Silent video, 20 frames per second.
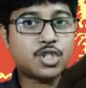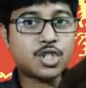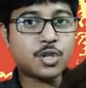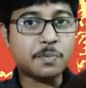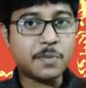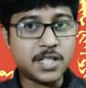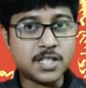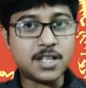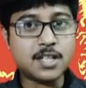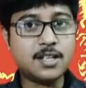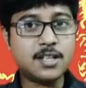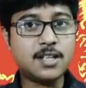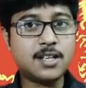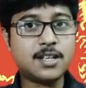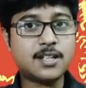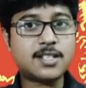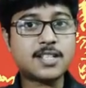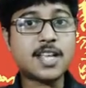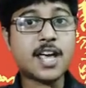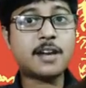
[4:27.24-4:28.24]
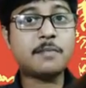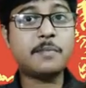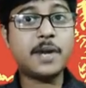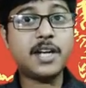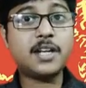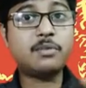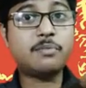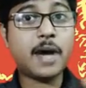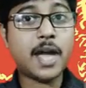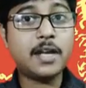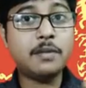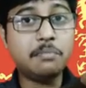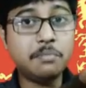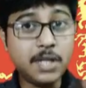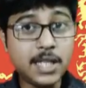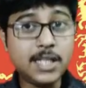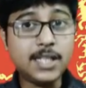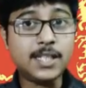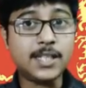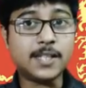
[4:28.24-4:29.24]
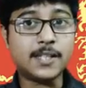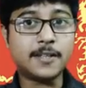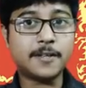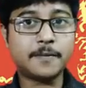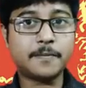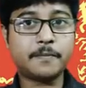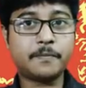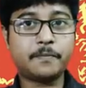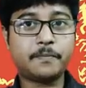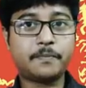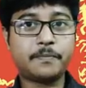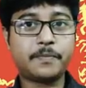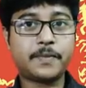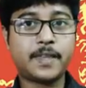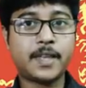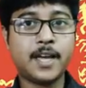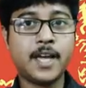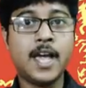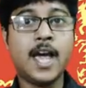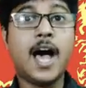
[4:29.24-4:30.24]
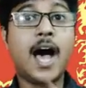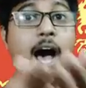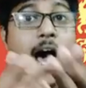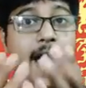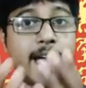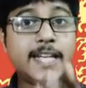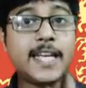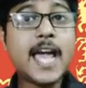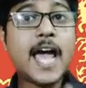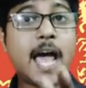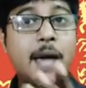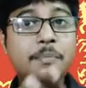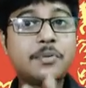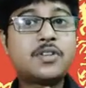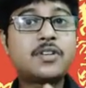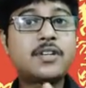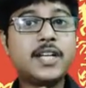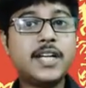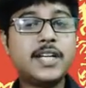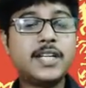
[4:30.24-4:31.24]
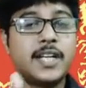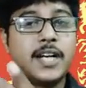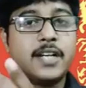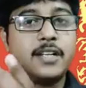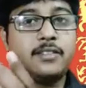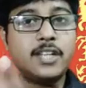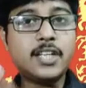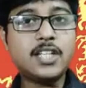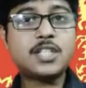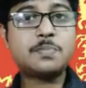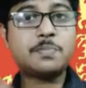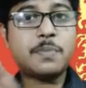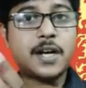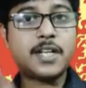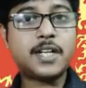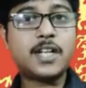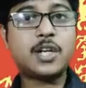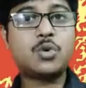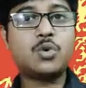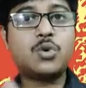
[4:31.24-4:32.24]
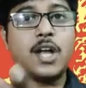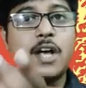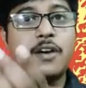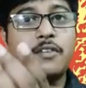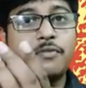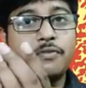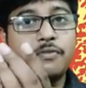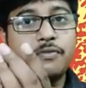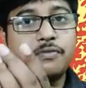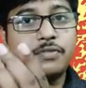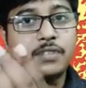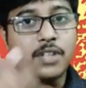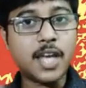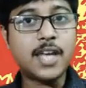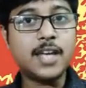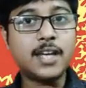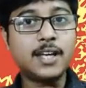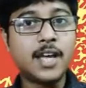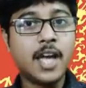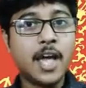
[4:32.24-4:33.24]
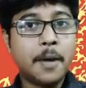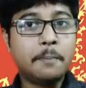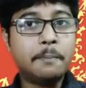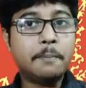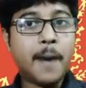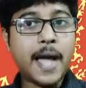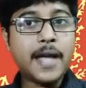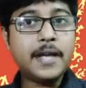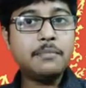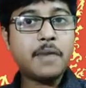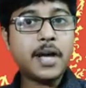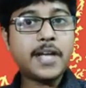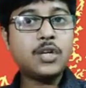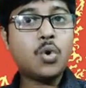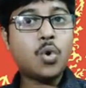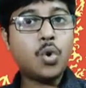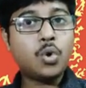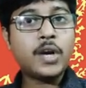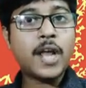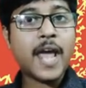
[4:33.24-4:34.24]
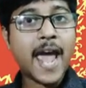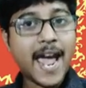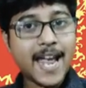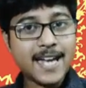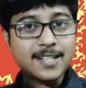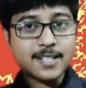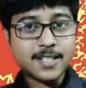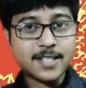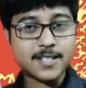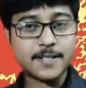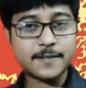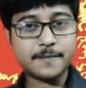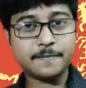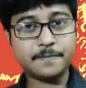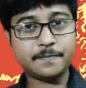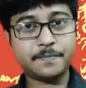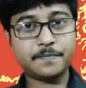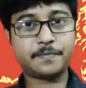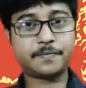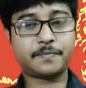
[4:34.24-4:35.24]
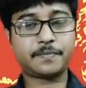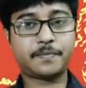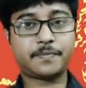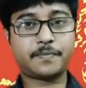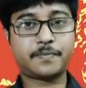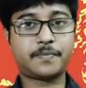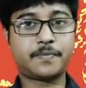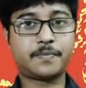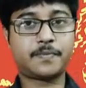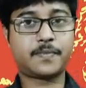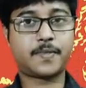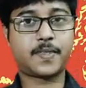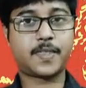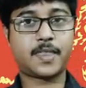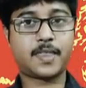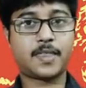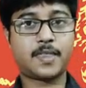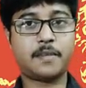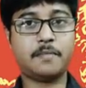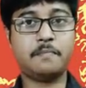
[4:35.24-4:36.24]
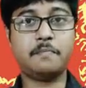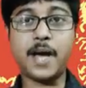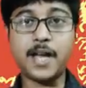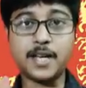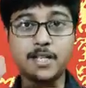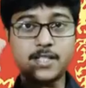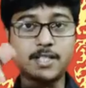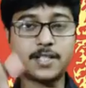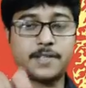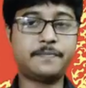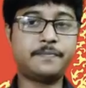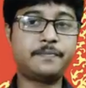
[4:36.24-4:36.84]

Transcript: materials are made by me. I have created this particular thing by my own hand. But